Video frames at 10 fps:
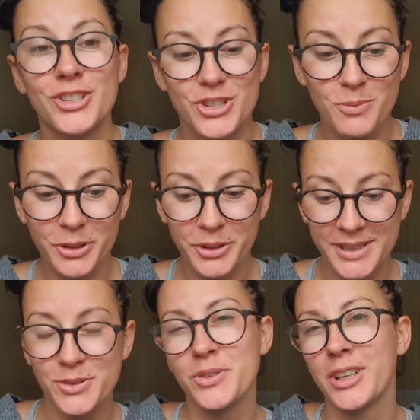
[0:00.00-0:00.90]
Tomorrow
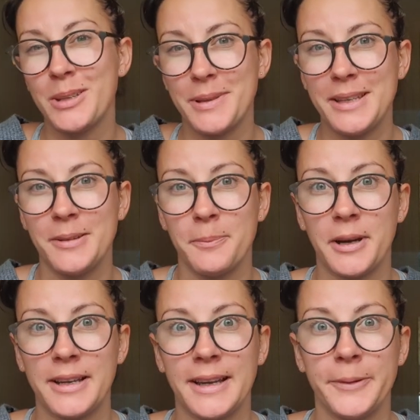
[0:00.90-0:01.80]
it's also going to be
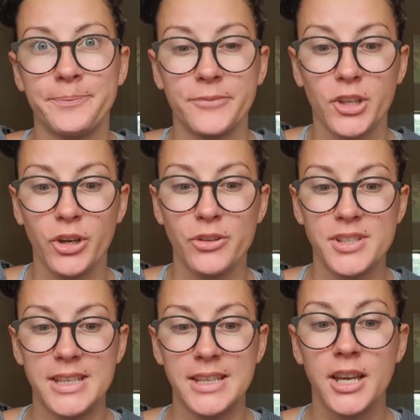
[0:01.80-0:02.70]
my
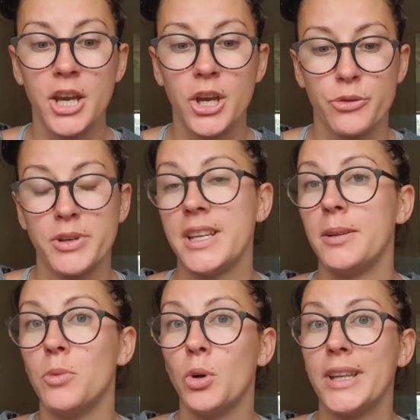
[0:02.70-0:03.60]
Cosy
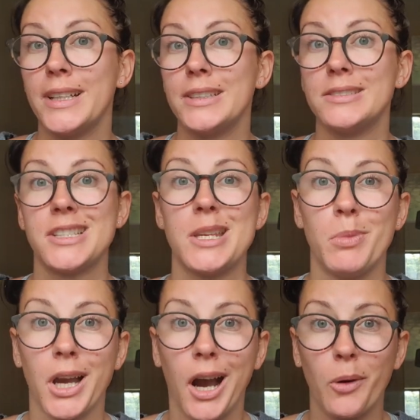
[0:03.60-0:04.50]
Reading Morning
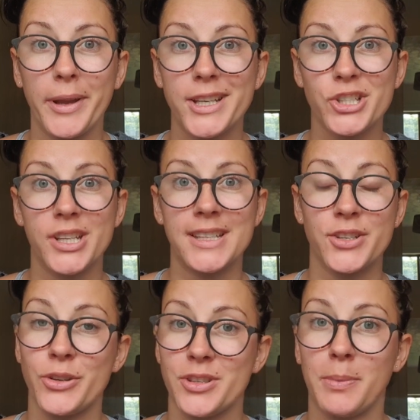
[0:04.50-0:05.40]
TBR, which is
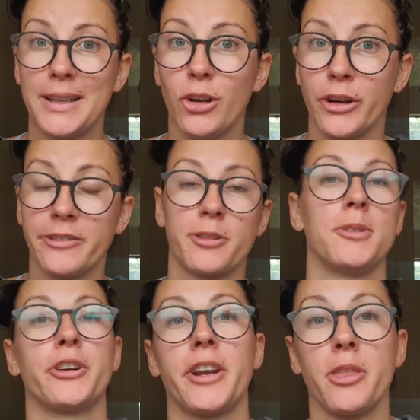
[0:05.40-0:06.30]
hosted by Lauren from
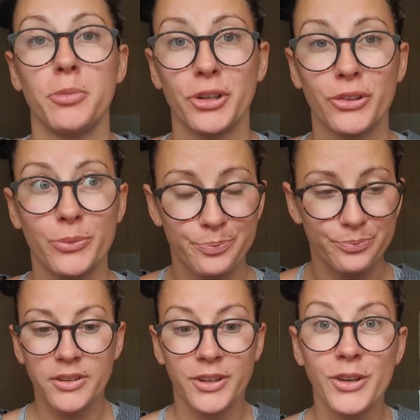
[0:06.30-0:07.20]
LaurenAndTheBooks.
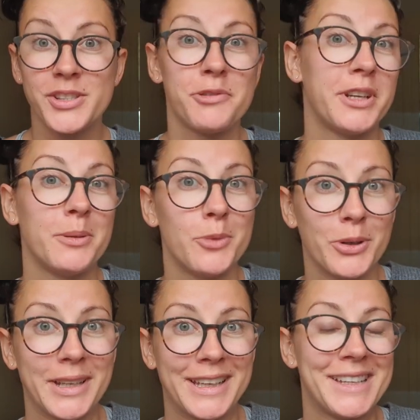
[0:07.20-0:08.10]
The Cosy Reading
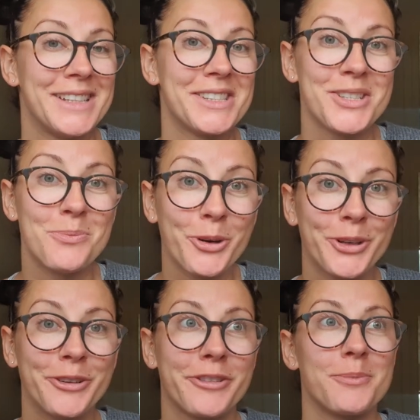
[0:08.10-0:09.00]
Morning is
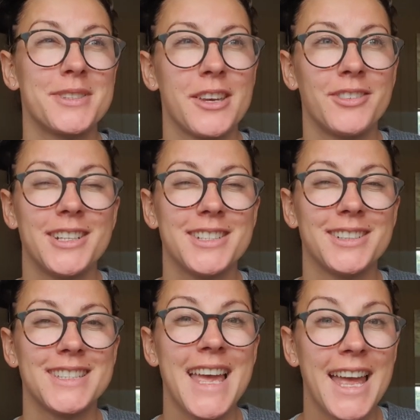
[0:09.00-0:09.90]
tomorrow from 7
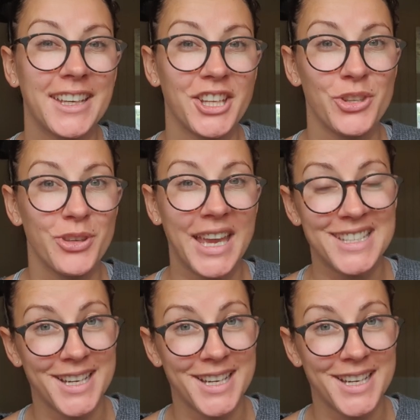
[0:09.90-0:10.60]
until 10 UK